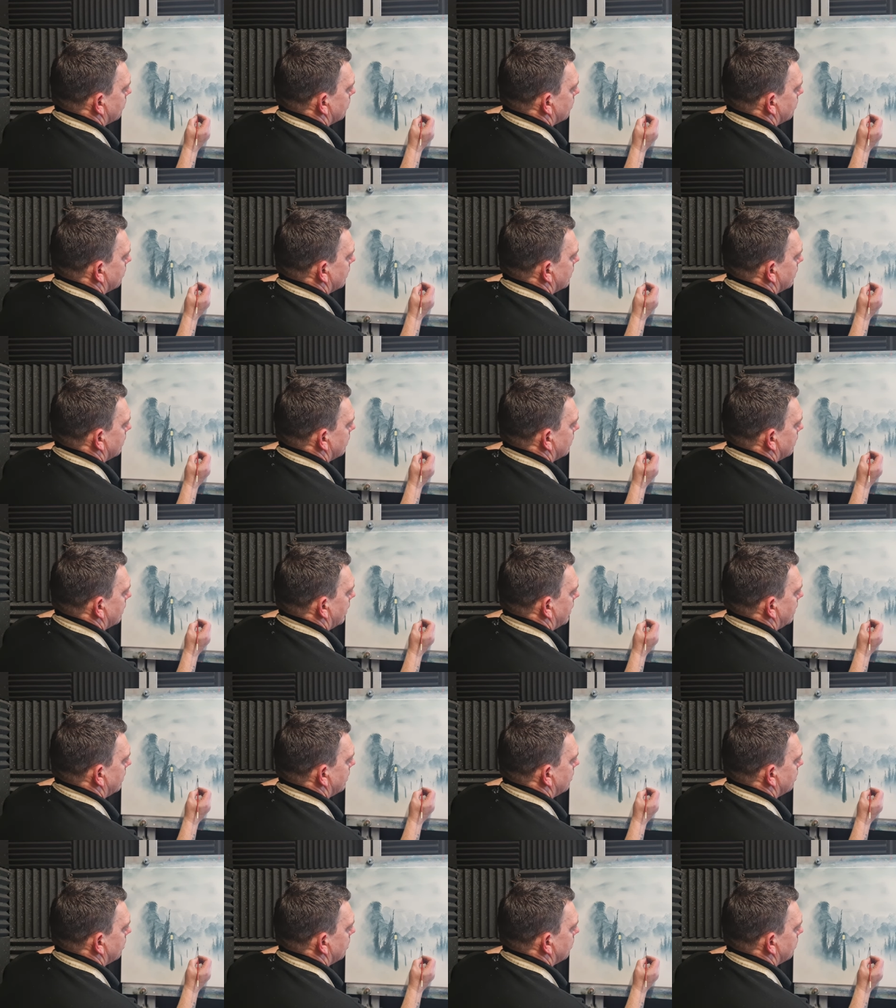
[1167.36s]
we're going to
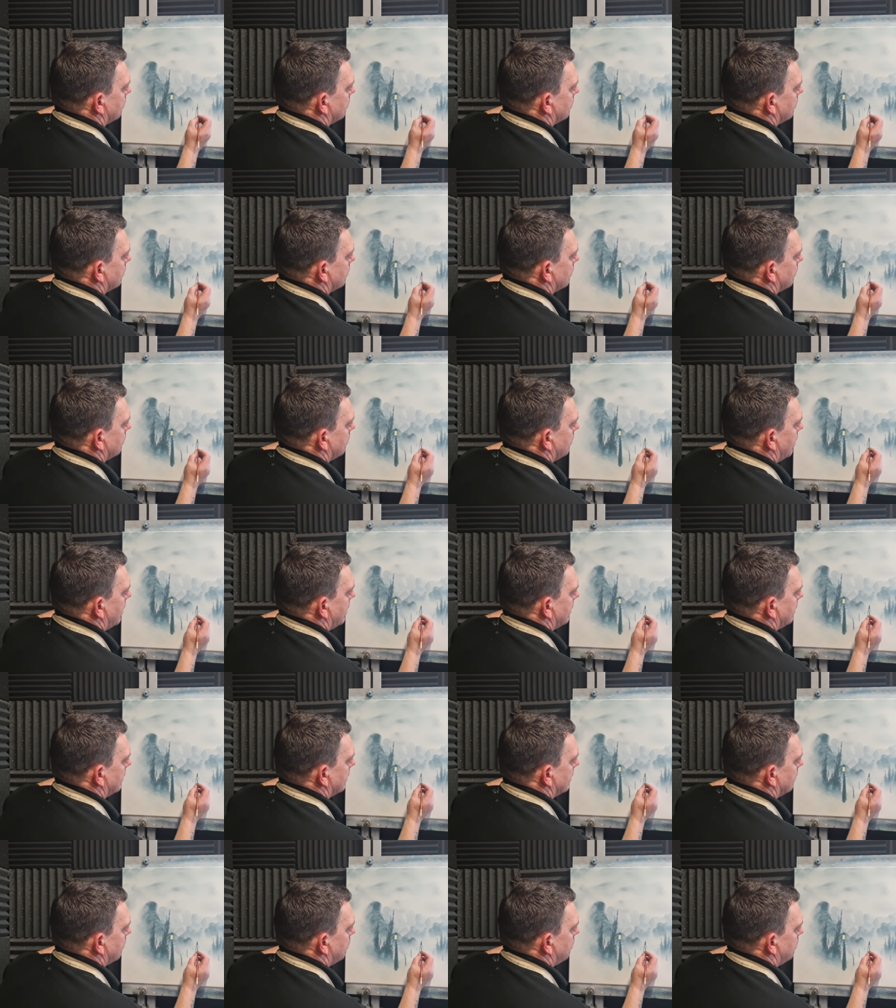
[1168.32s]
end up
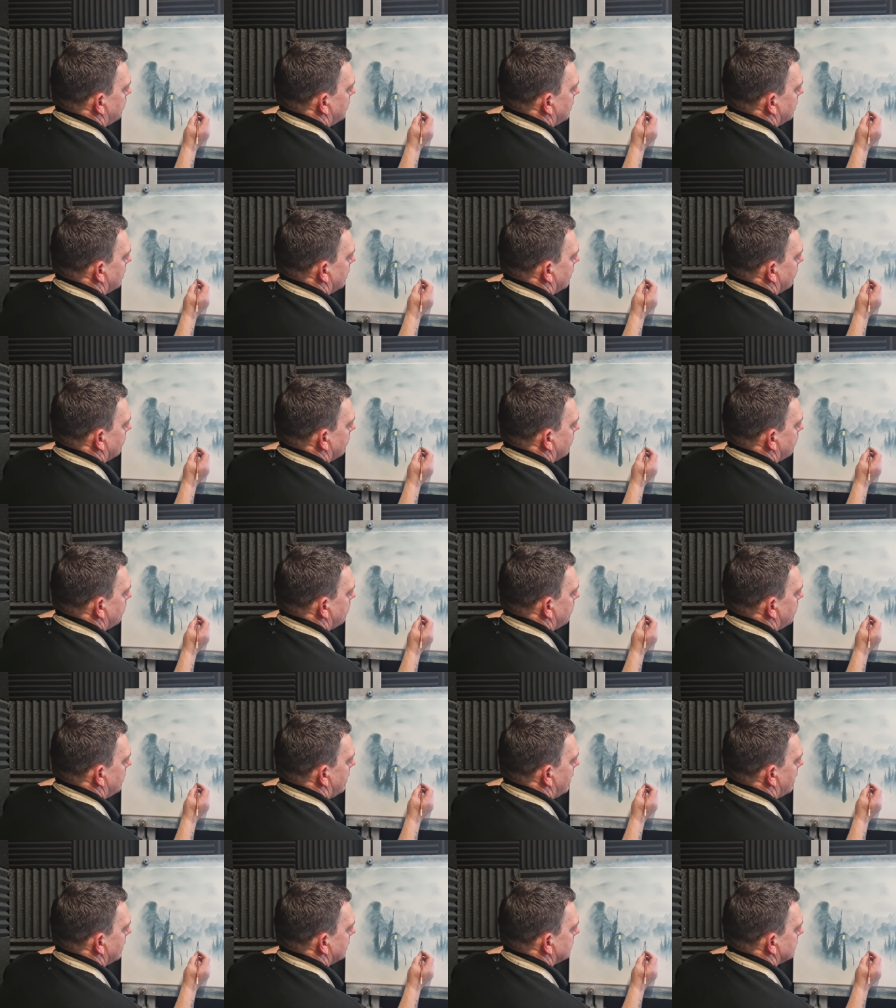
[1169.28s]
making a bit of a
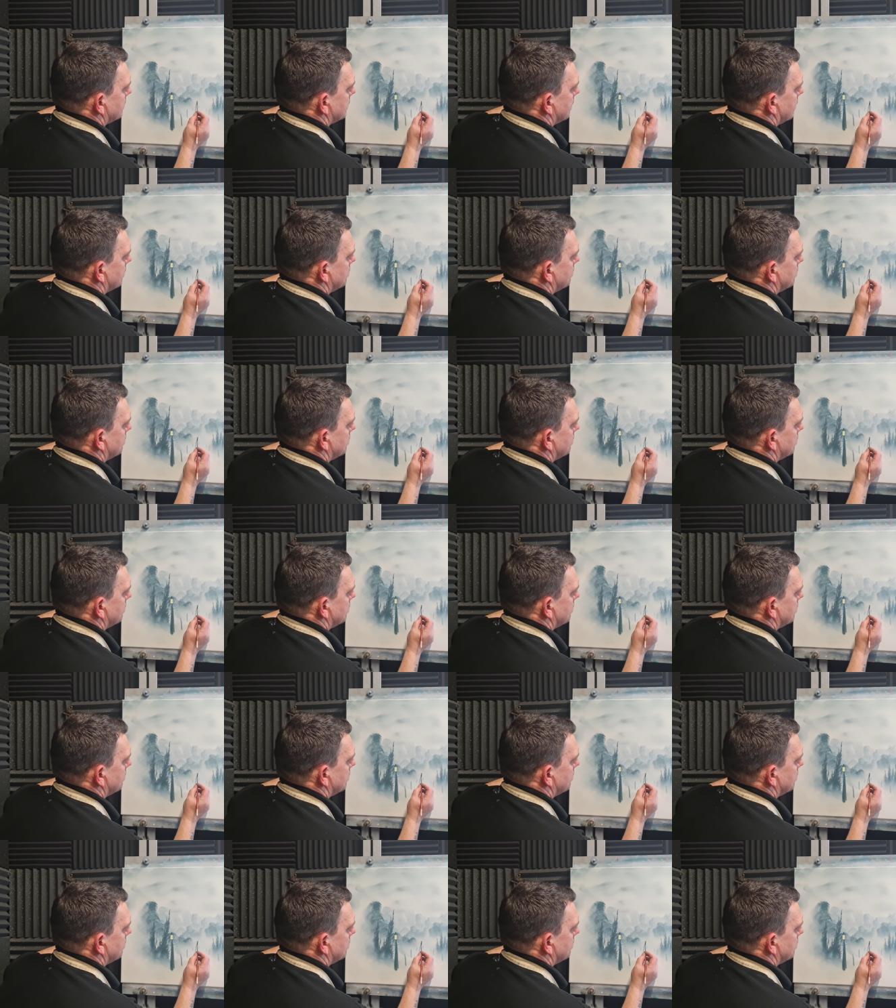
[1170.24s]
mess.